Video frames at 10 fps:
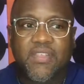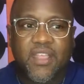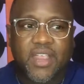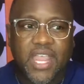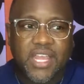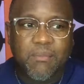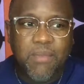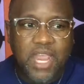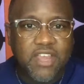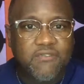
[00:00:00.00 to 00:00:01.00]
they're
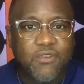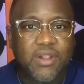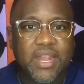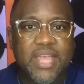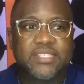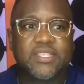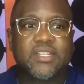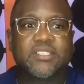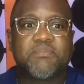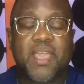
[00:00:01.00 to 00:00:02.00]
getting meaningful lessons.